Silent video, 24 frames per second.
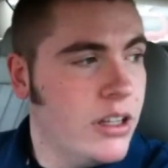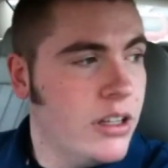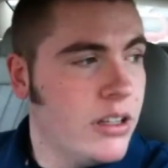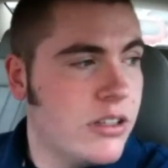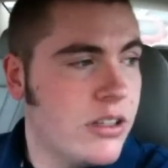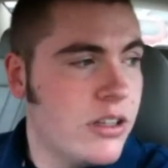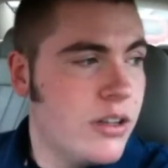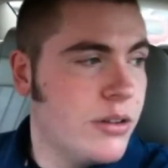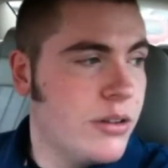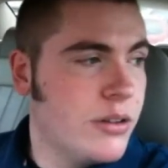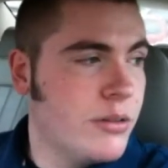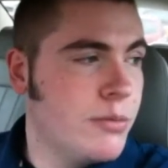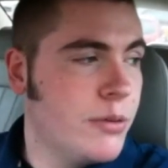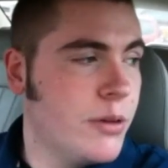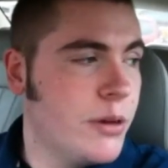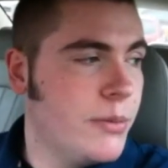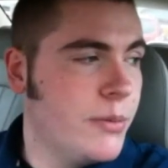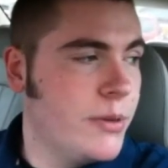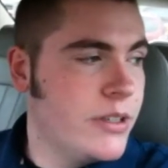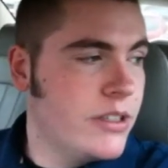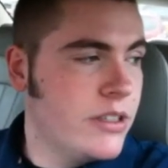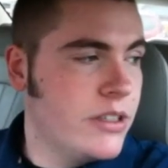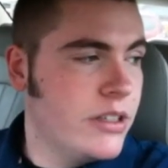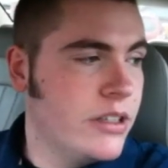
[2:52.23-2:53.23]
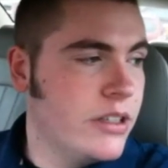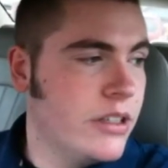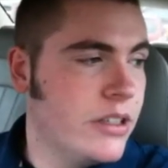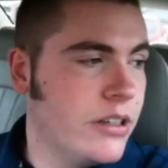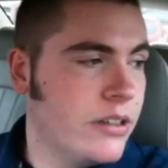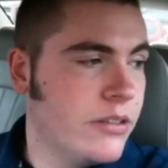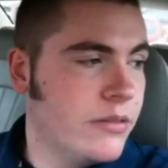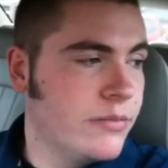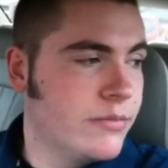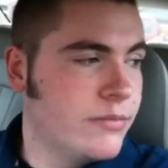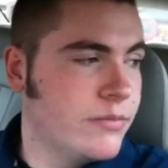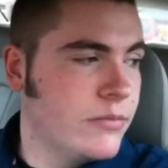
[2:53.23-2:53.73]
So it's pretty busy in
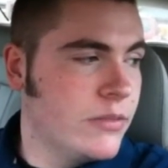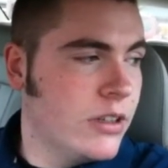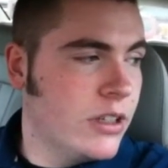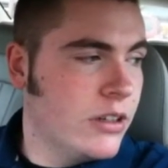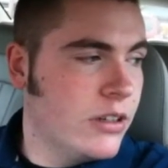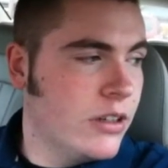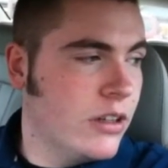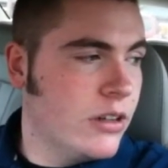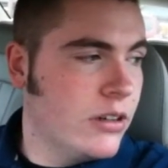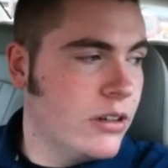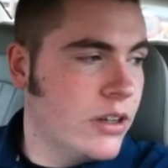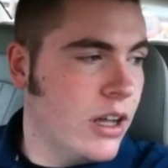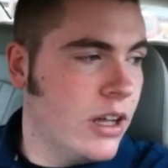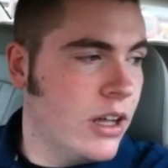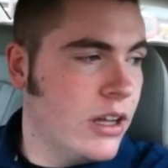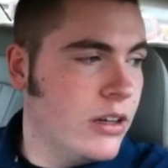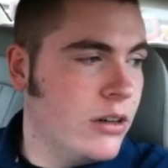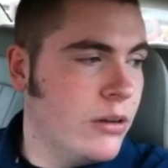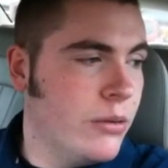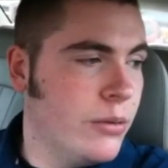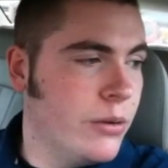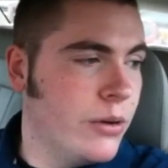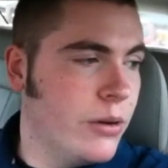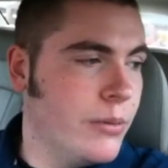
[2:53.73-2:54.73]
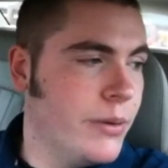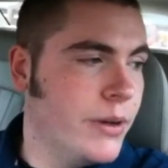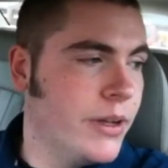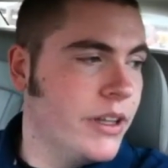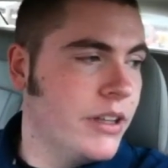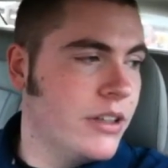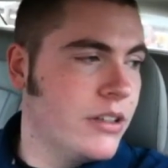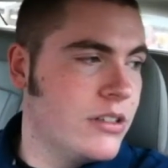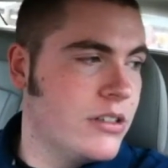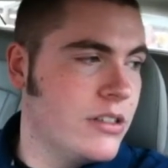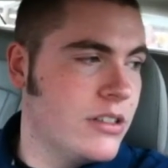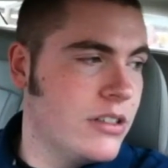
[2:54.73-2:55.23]
there. I, I kind of don't want to go back in
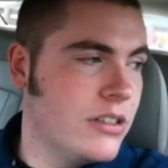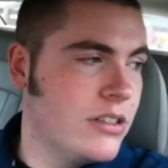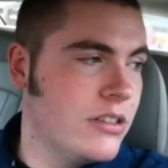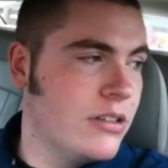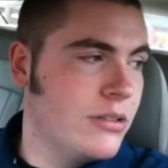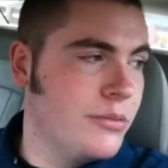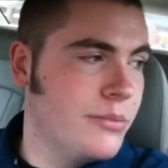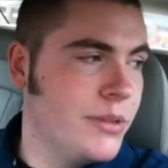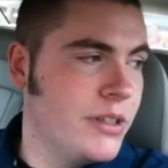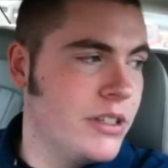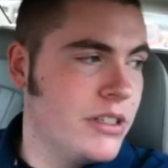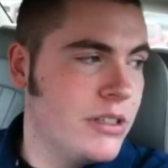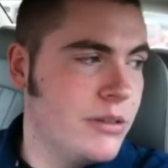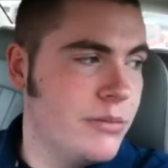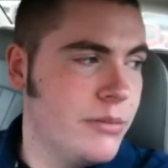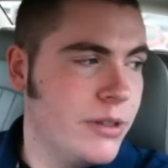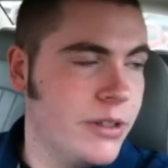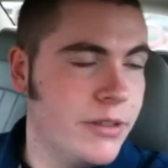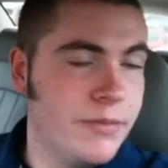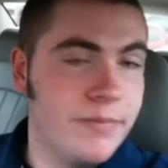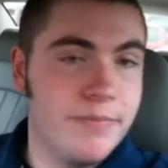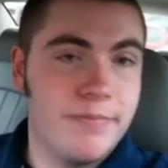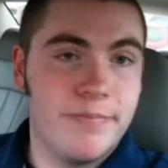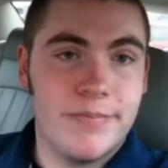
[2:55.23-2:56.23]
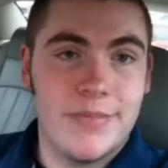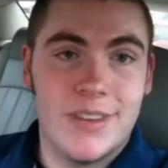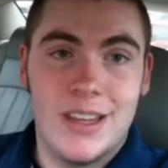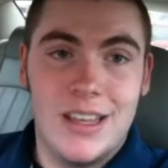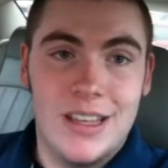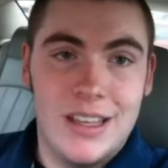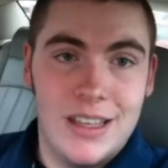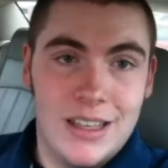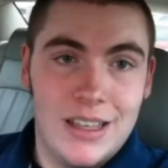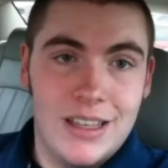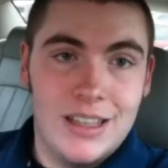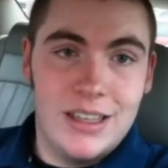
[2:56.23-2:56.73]
there since it's so busy, but
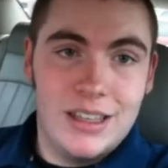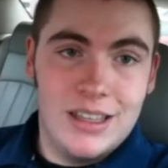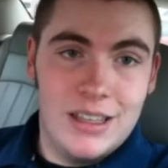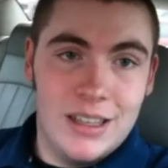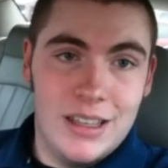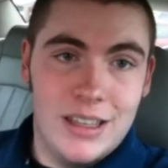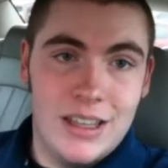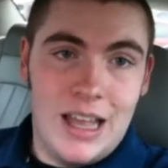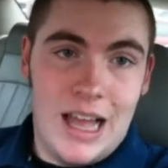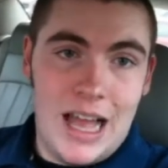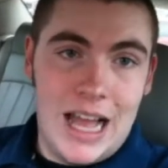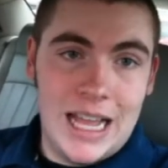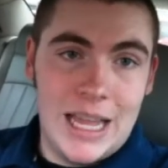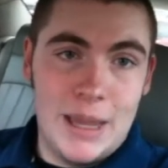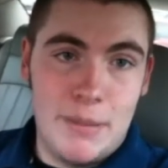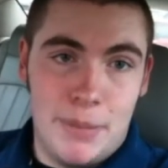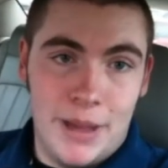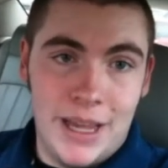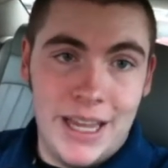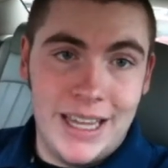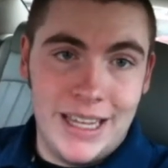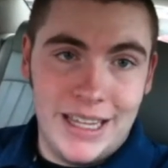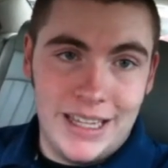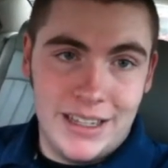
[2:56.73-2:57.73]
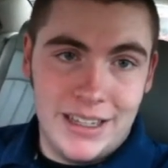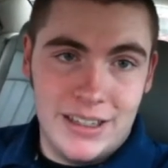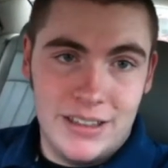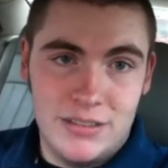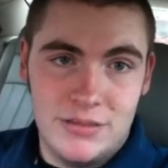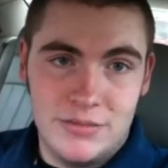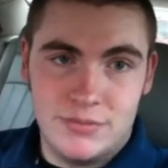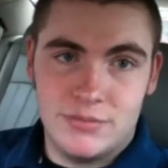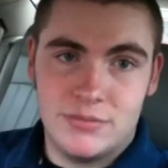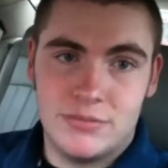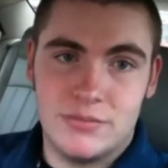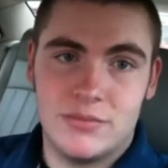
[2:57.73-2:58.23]
I get paid.
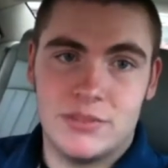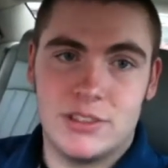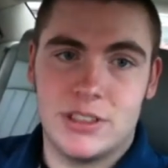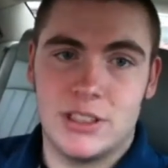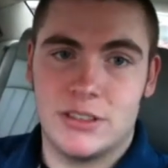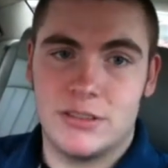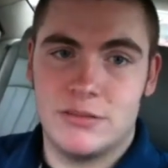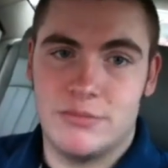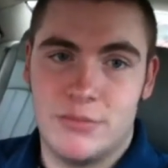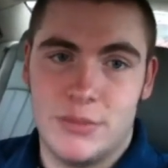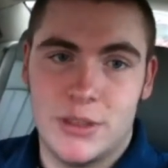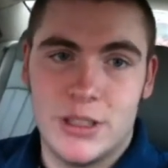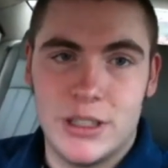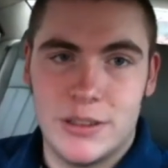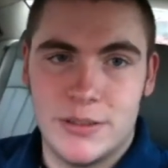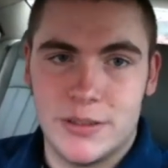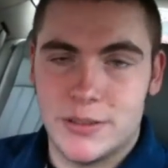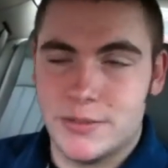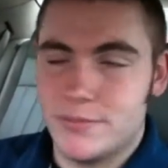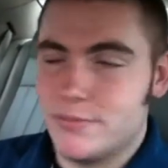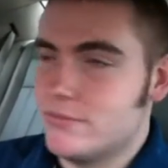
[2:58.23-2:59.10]
So whatever.